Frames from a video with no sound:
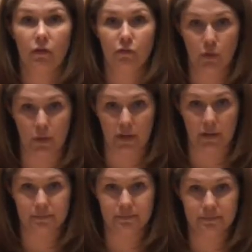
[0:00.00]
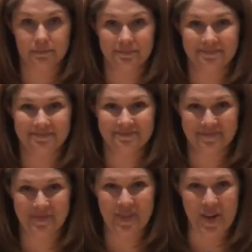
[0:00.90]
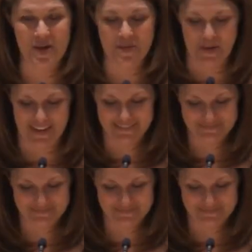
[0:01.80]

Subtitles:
Florida. Oh boy.